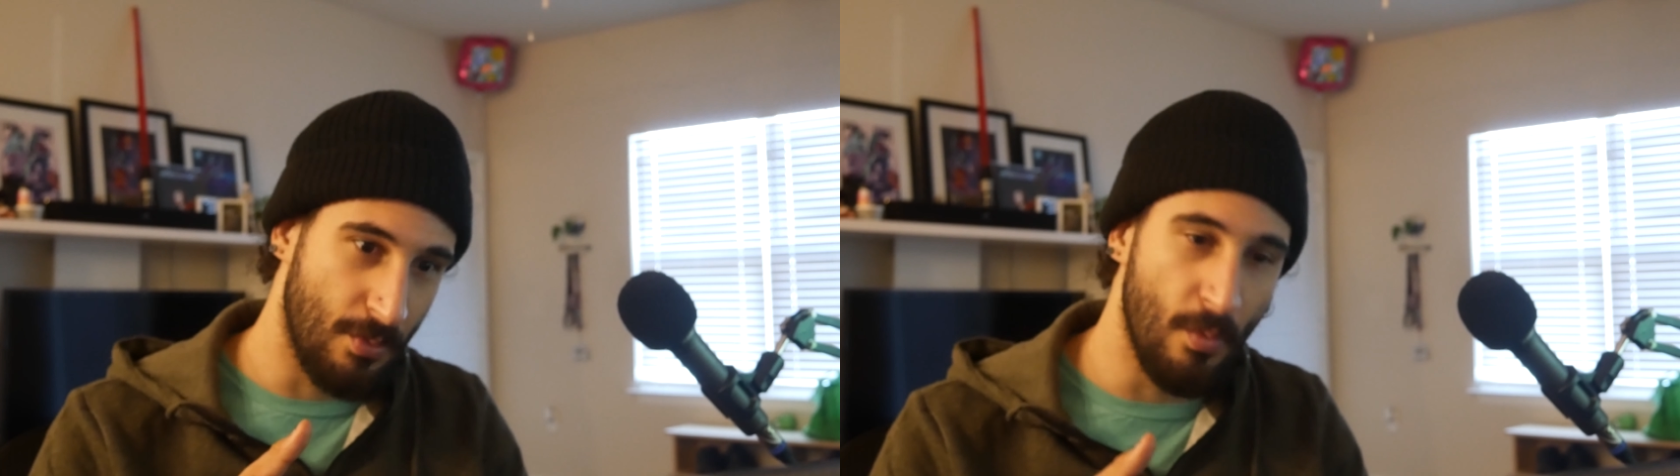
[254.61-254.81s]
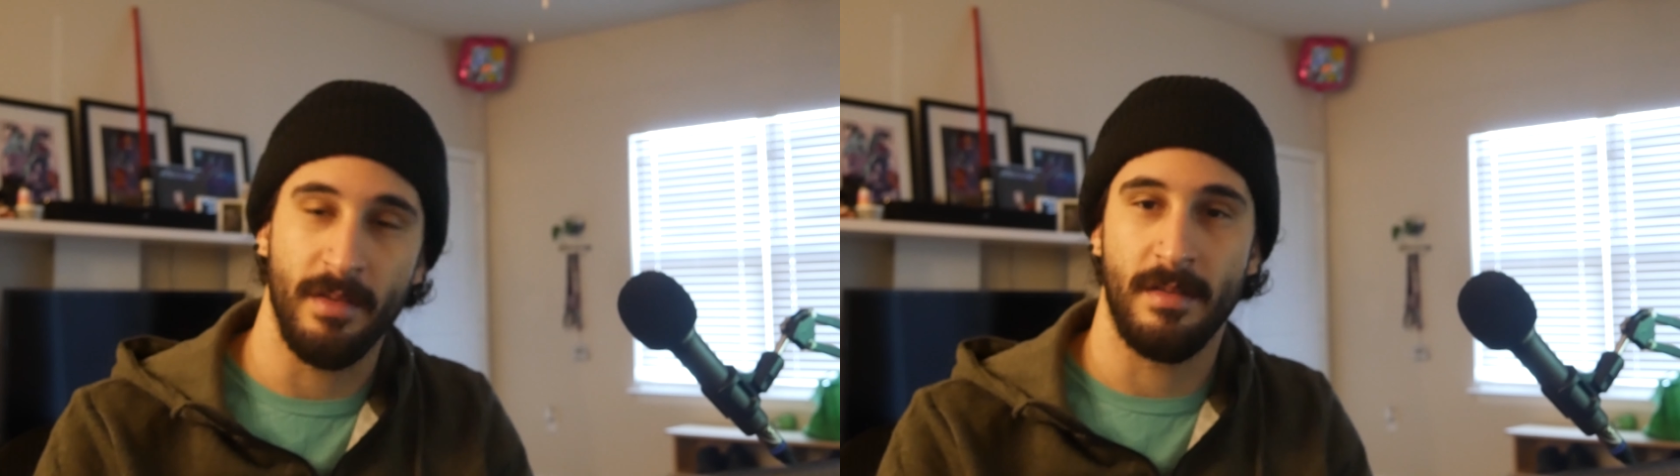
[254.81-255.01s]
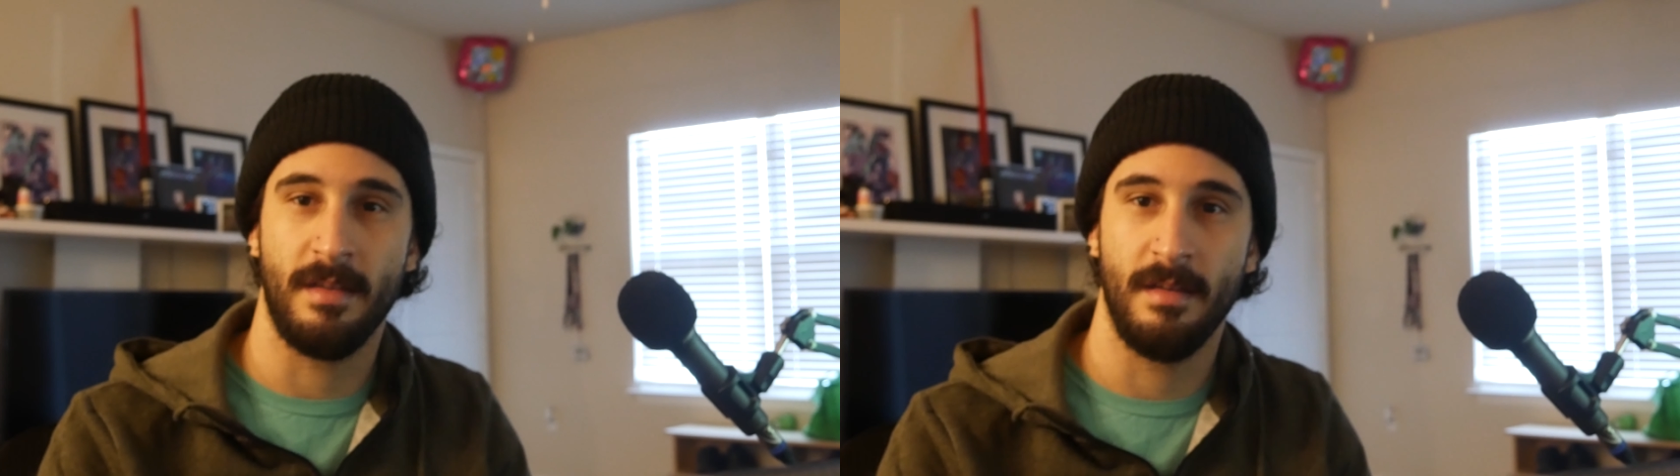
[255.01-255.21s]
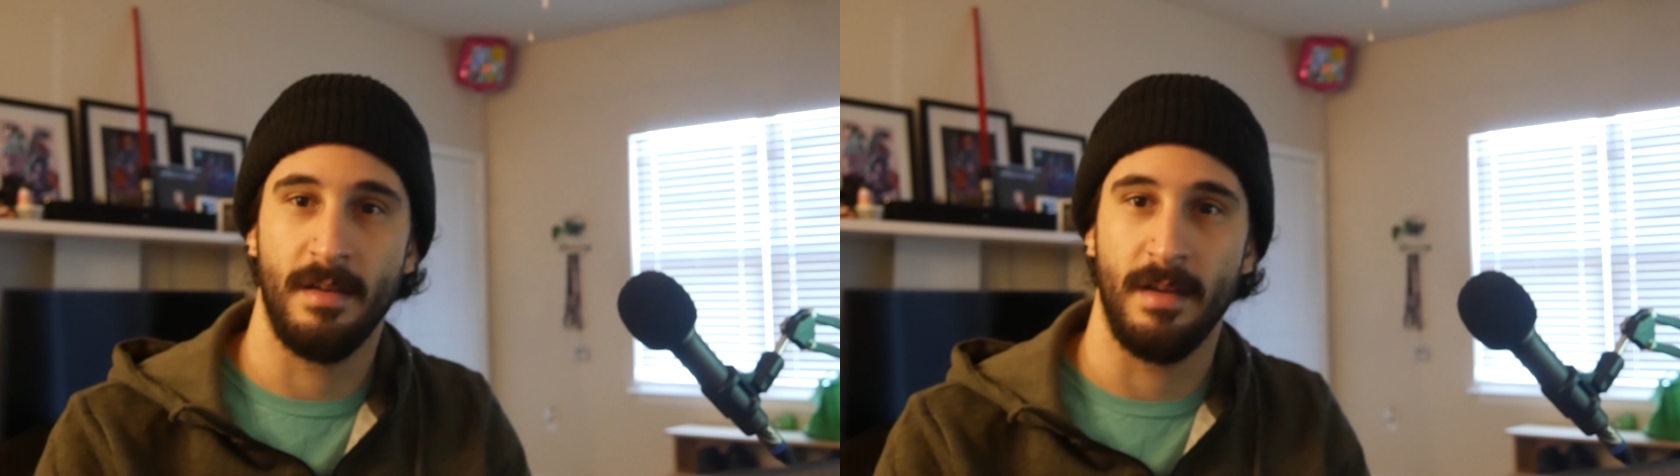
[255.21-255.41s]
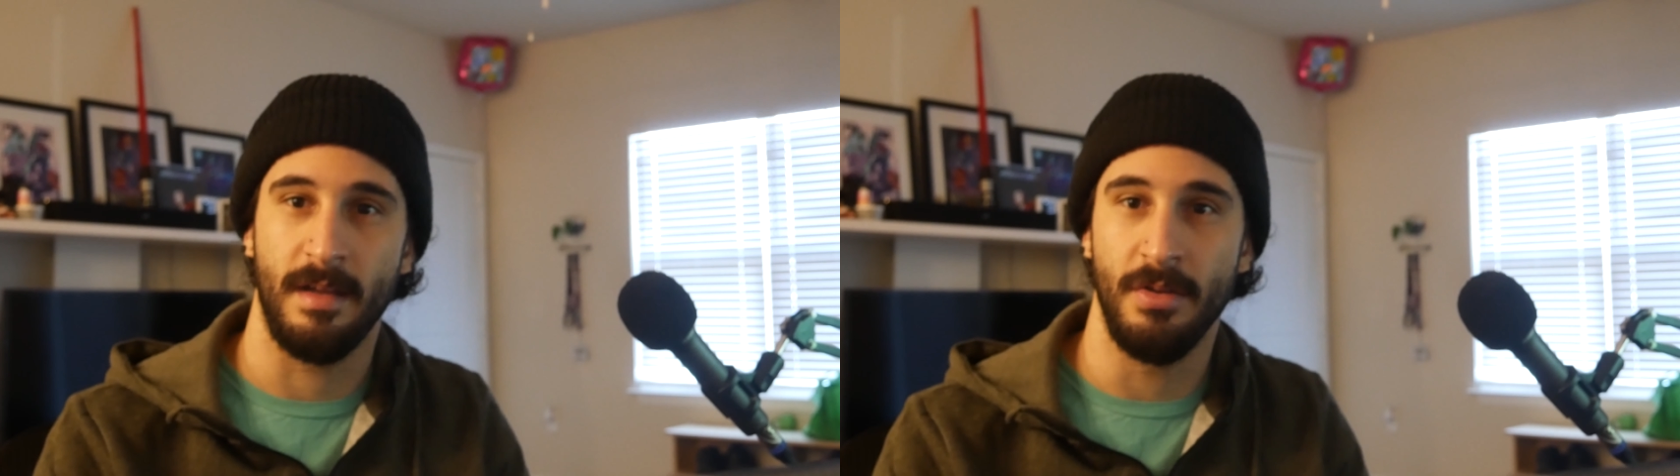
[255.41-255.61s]
once
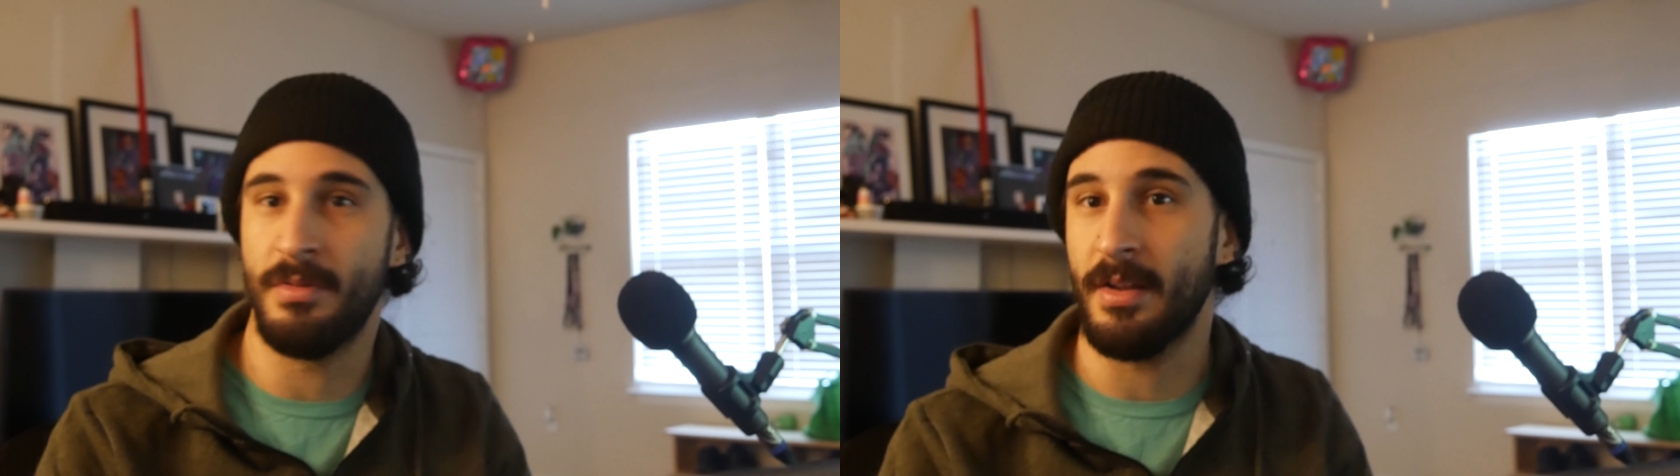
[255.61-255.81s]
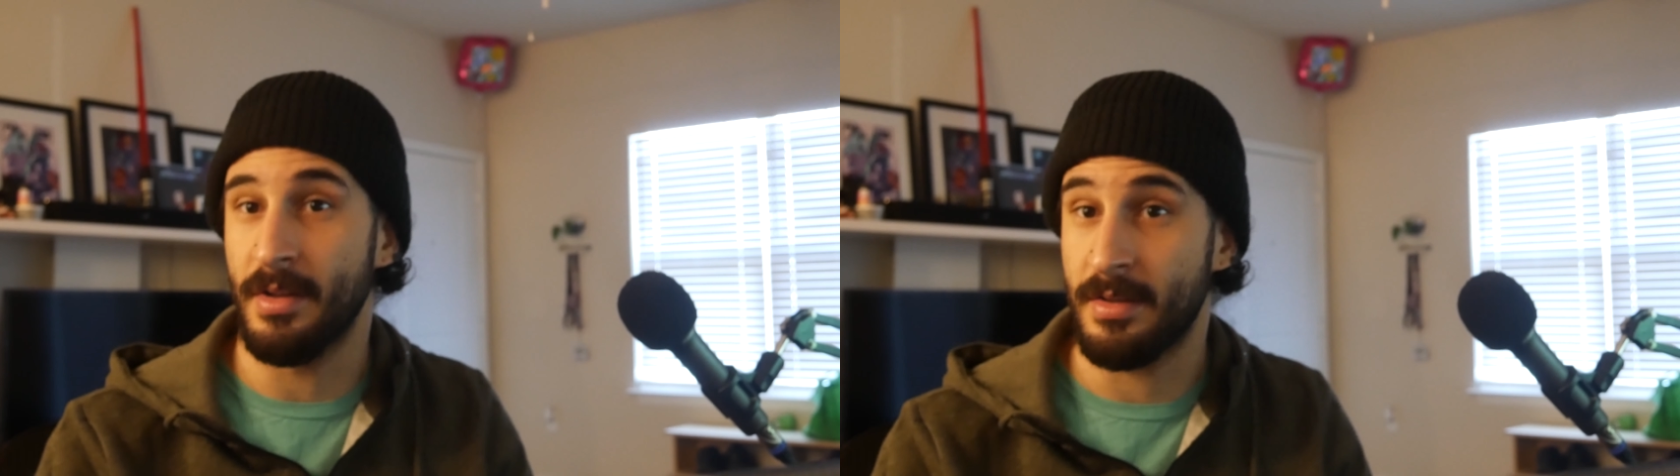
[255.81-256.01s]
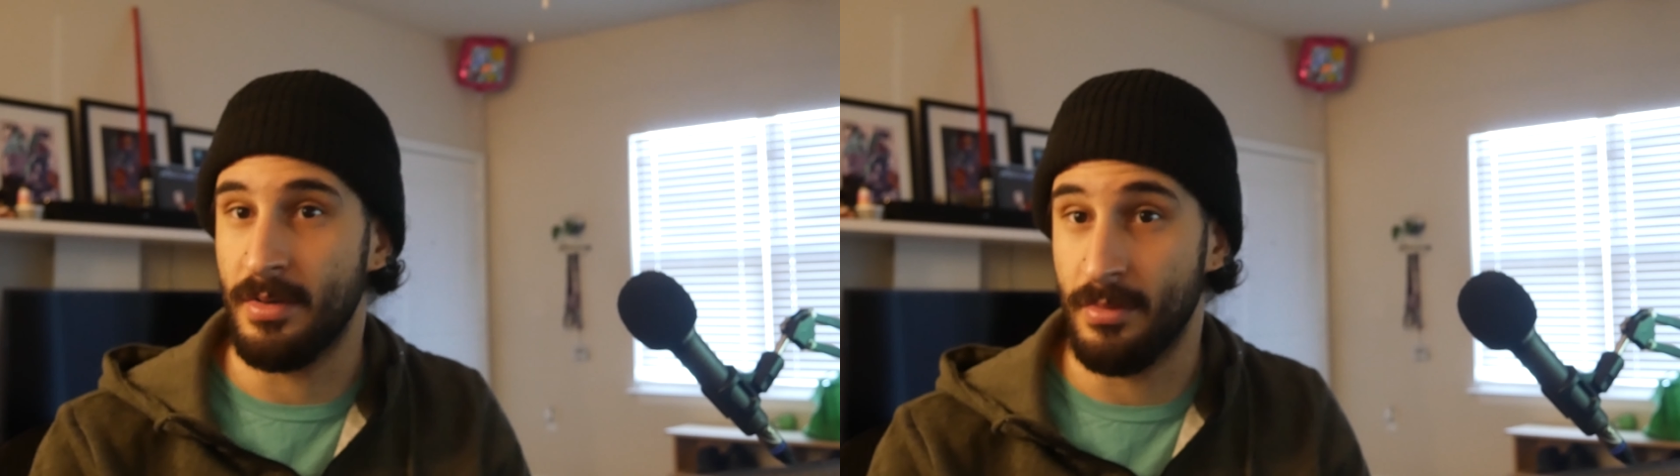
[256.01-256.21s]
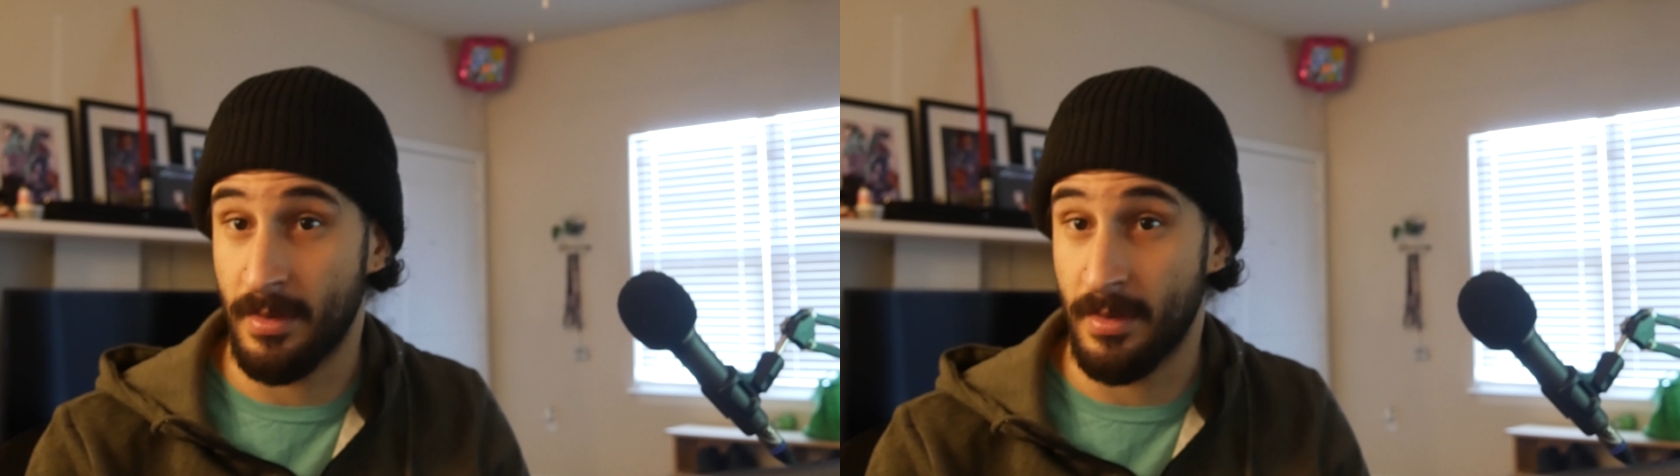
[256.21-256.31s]
you tell it to.